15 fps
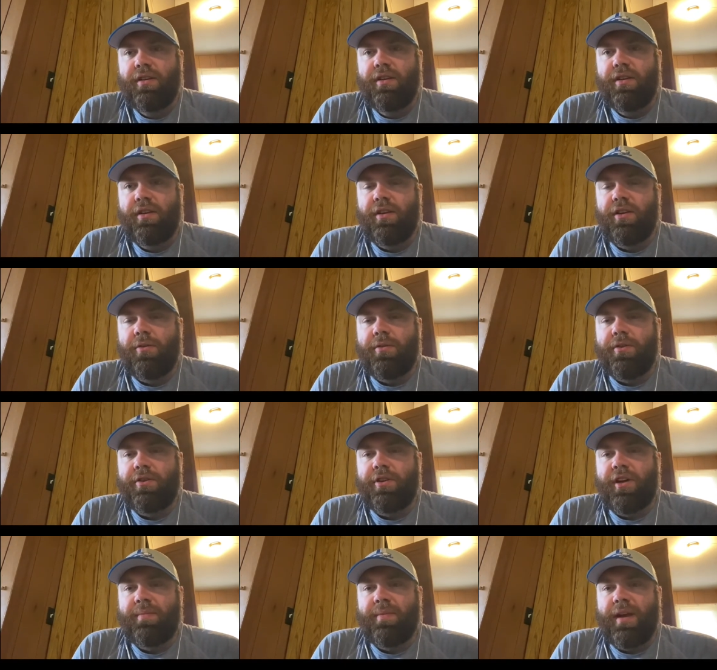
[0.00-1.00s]
Whether you're
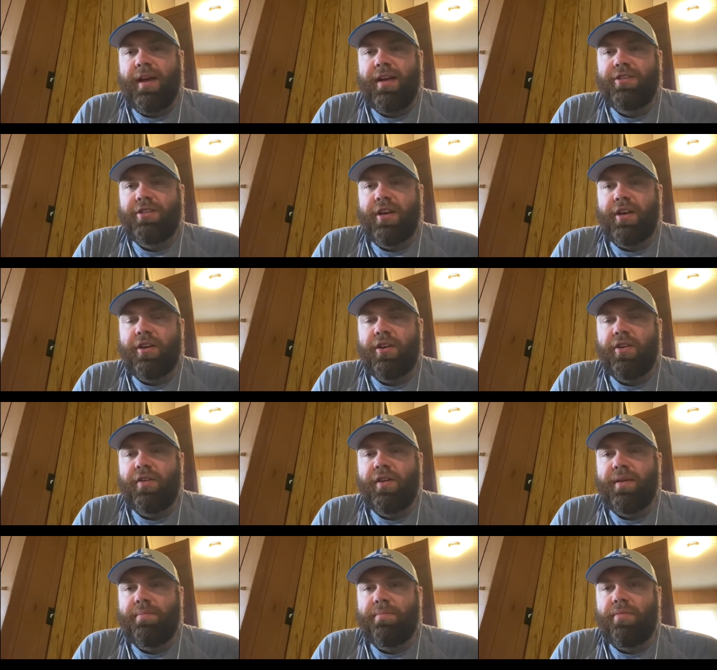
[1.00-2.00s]
talking about AJ
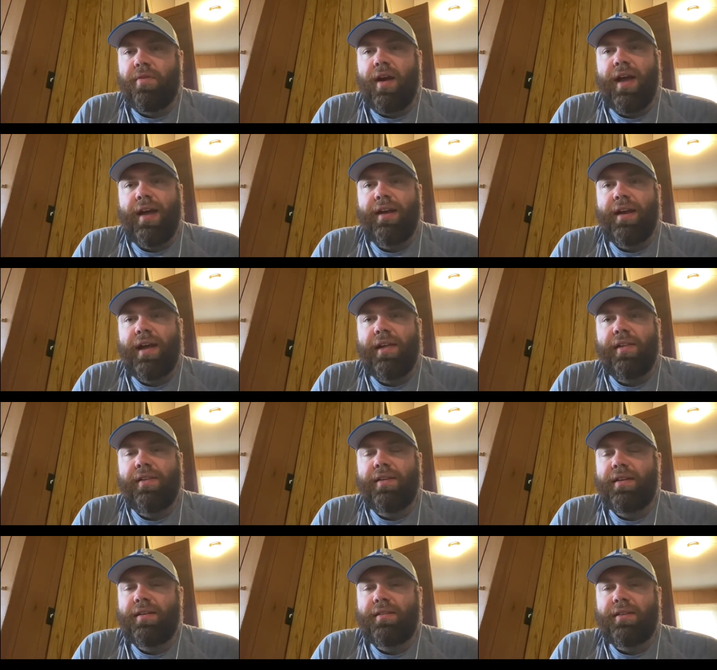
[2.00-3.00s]
Curry, Brian
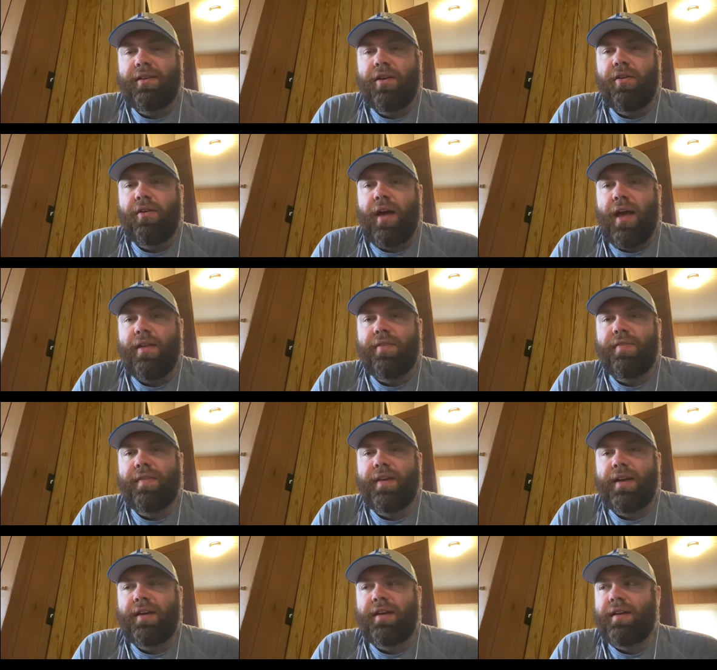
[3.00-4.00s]
Allen, I don't
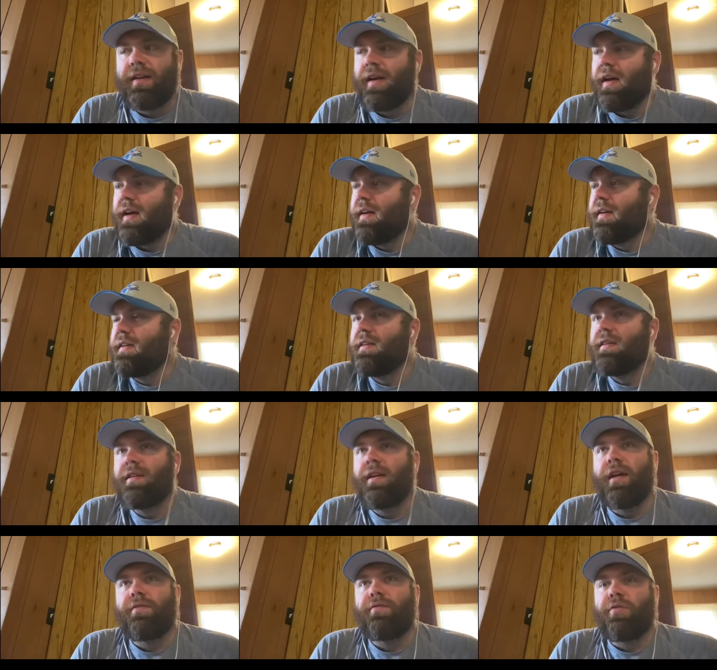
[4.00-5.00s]
think,
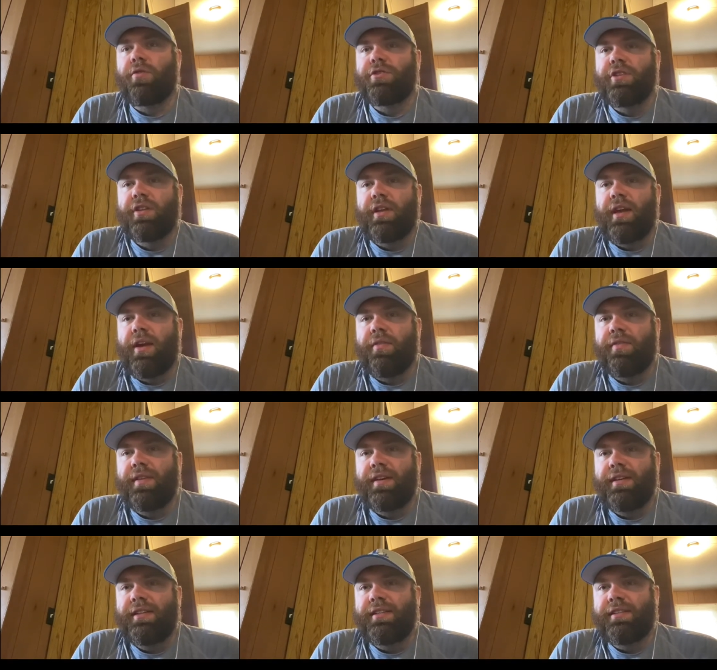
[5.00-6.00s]
unfortunately, I don't
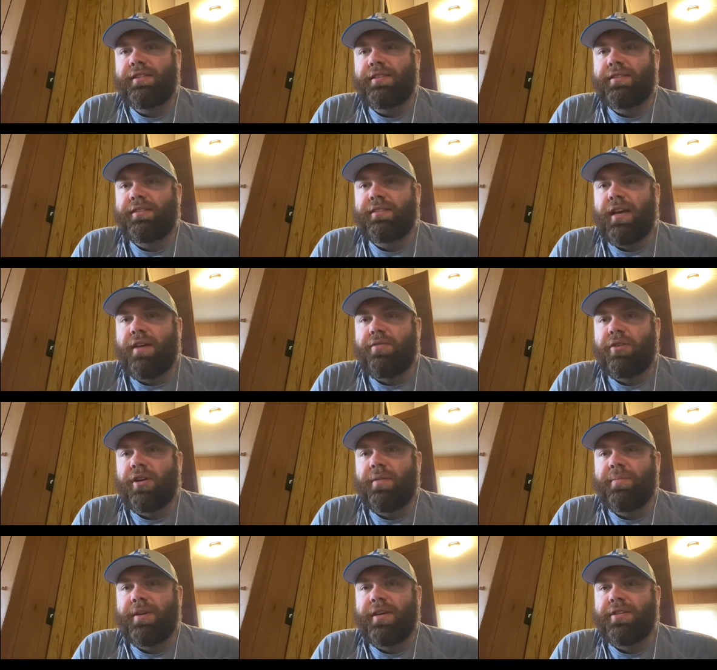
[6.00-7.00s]
think he's ever going
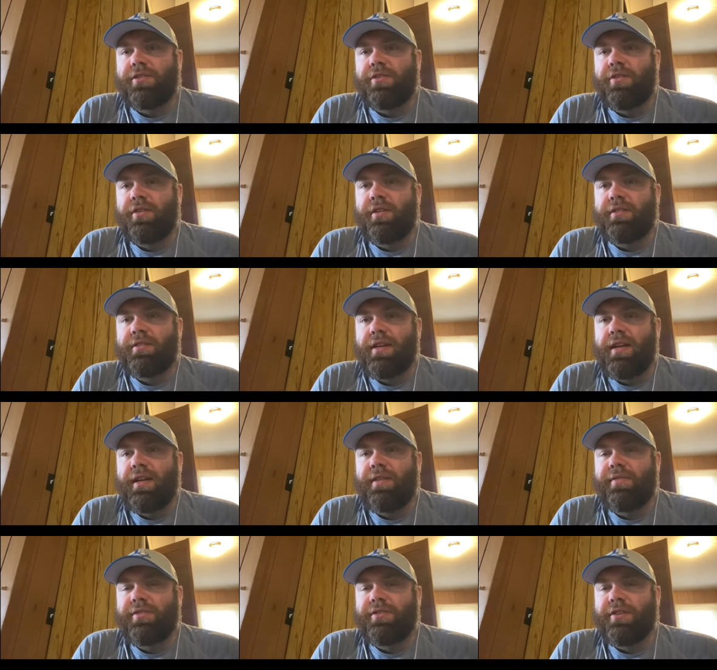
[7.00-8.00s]
to be as good as any
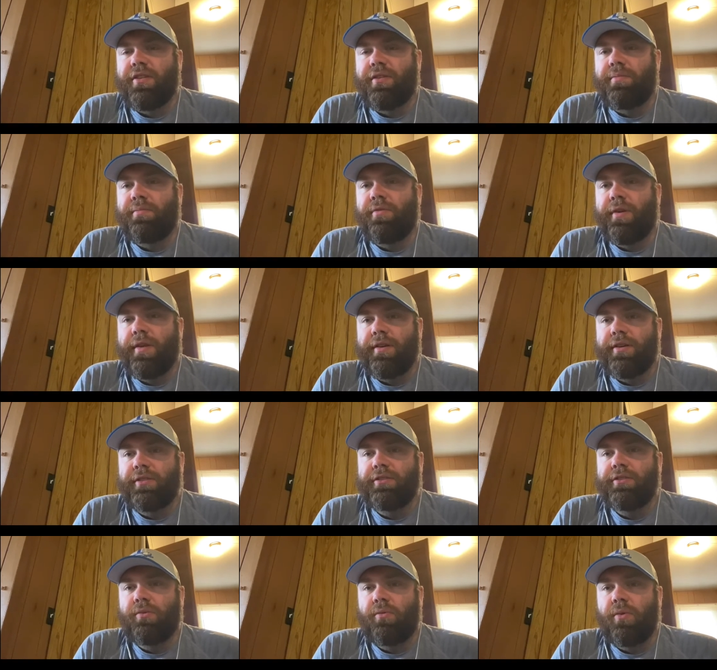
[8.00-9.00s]
of his other
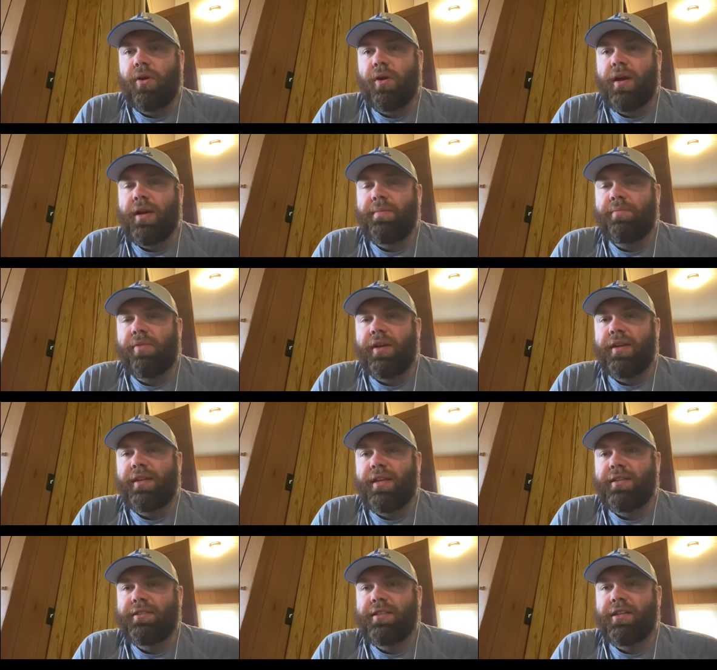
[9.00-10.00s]
brothers who were at playing
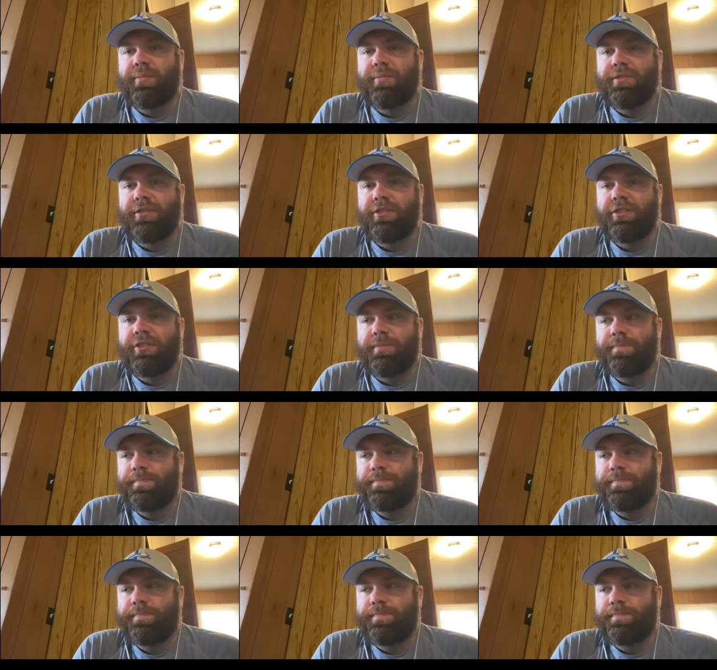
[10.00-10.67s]
that center position.